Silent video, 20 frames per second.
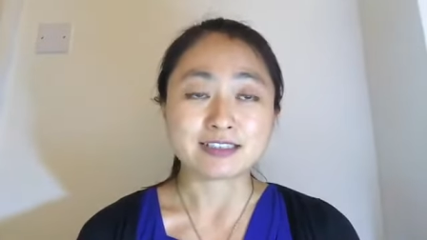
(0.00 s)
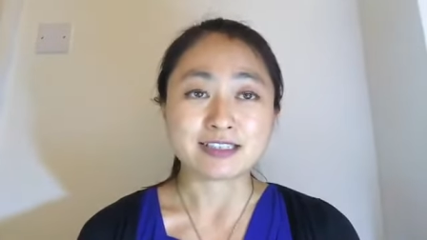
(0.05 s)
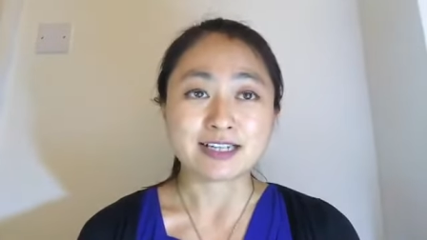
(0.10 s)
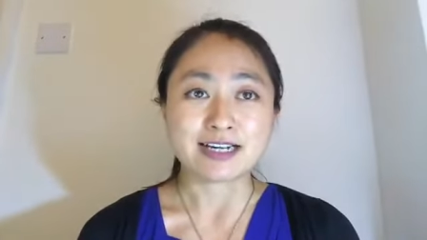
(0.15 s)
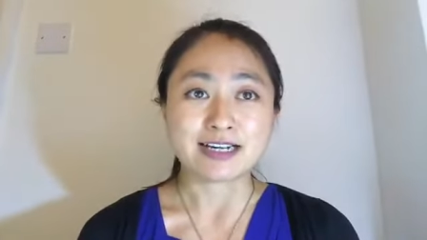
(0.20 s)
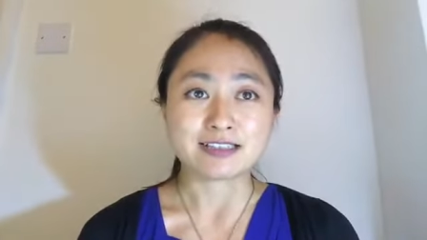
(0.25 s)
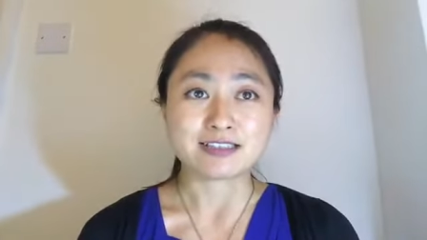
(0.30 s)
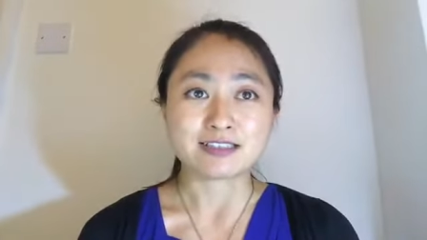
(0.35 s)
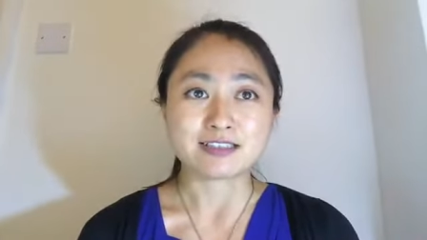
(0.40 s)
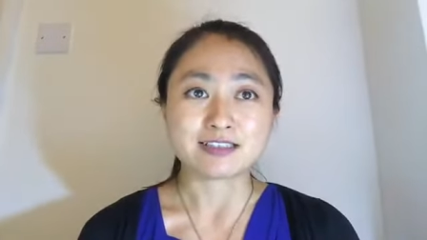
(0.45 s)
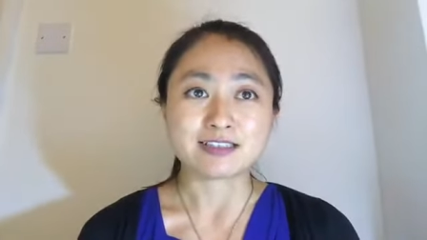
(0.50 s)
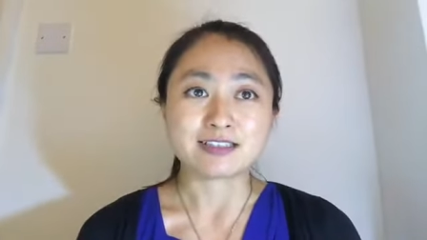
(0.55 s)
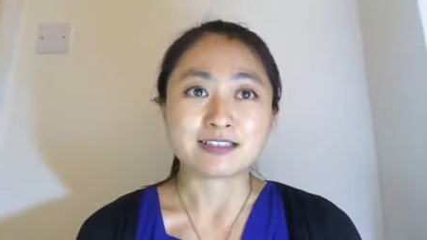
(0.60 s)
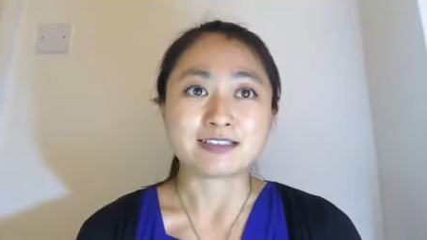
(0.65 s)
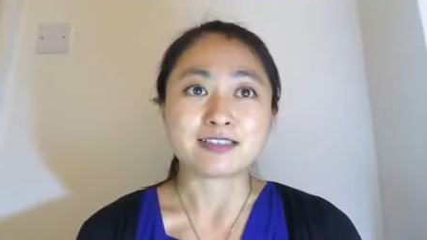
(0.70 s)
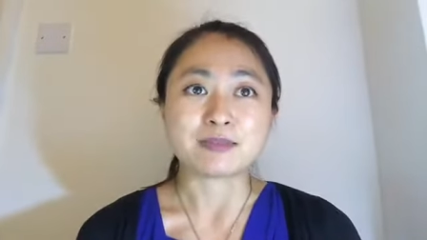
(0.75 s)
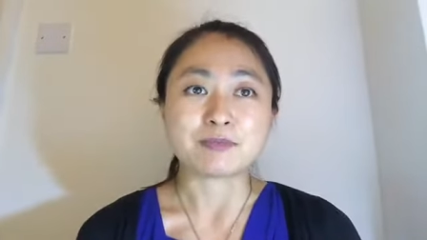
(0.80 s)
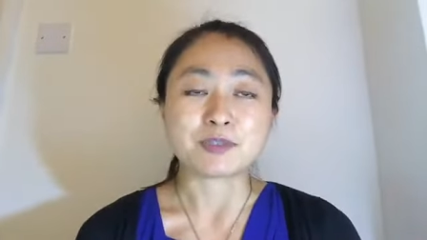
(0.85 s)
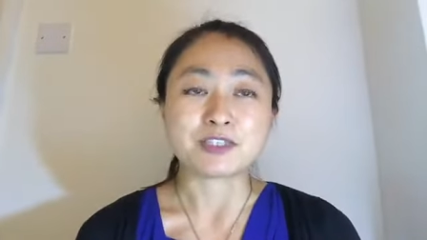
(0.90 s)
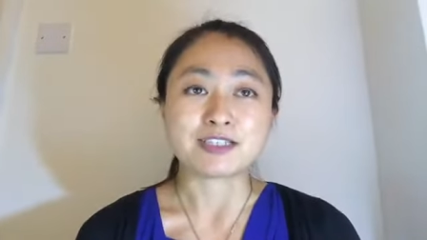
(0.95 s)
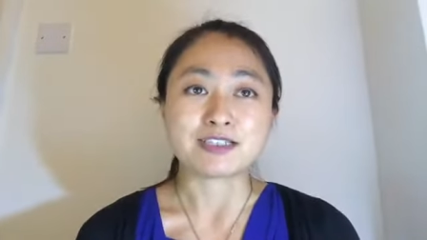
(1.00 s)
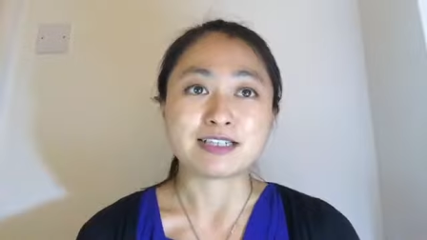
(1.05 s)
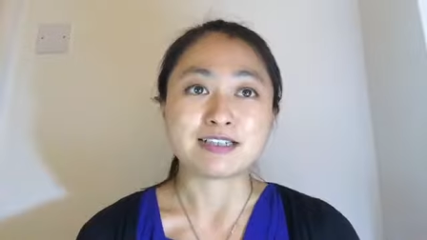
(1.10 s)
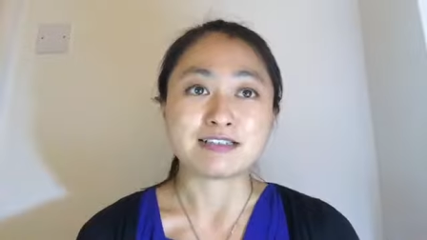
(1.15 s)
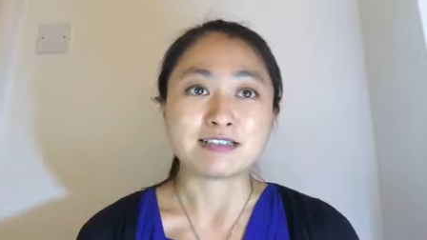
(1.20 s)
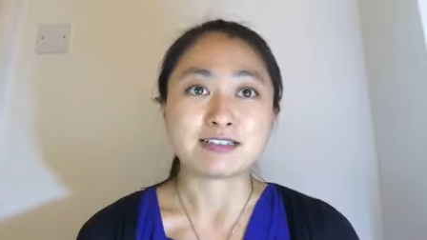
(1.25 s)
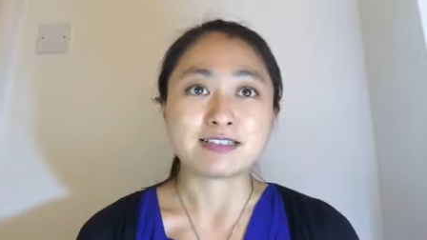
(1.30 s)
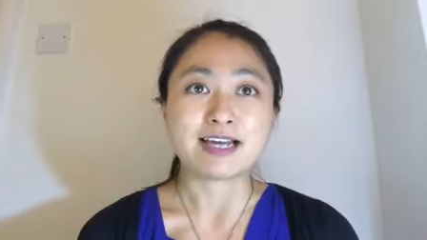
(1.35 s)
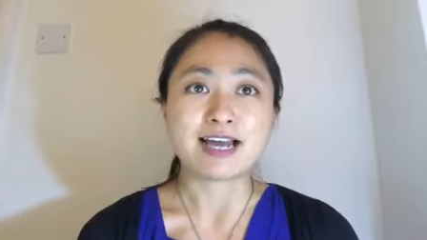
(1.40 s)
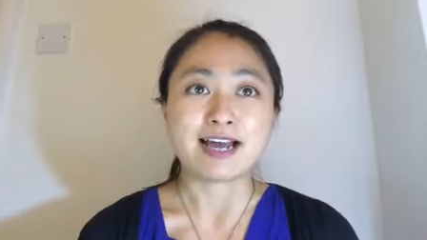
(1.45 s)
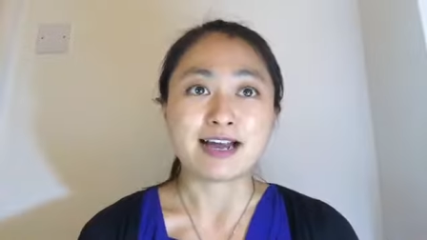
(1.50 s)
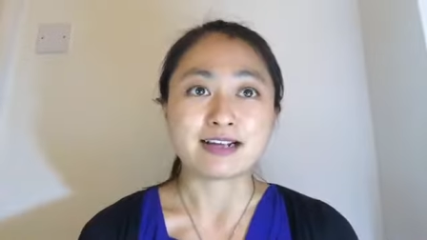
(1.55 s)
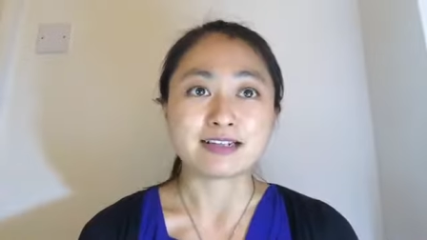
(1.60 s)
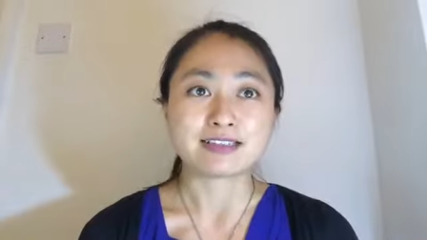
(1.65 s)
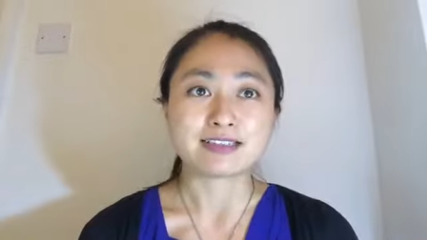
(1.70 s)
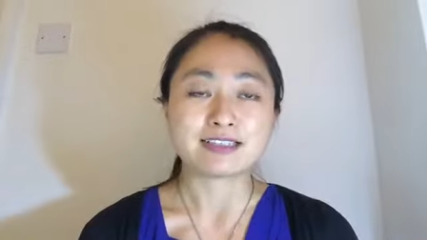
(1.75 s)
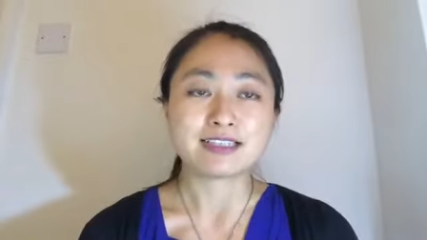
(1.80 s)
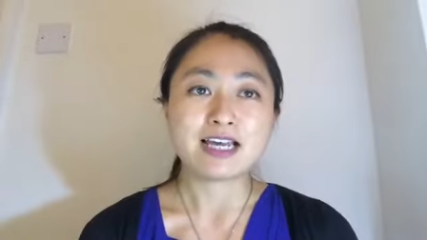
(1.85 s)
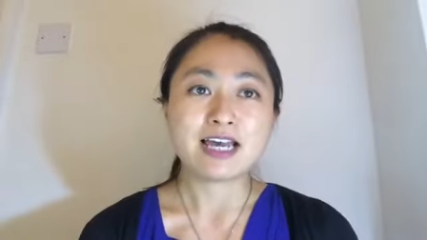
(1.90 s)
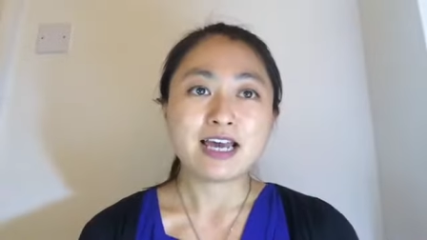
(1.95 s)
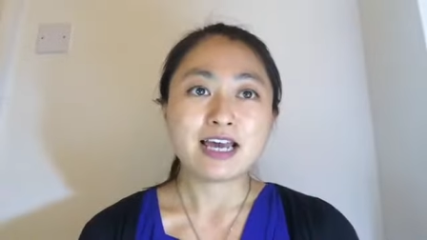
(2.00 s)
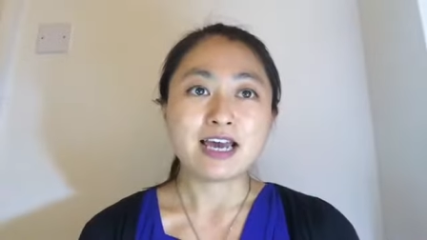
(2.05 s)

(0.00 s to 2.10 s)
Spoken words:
that 60% tax,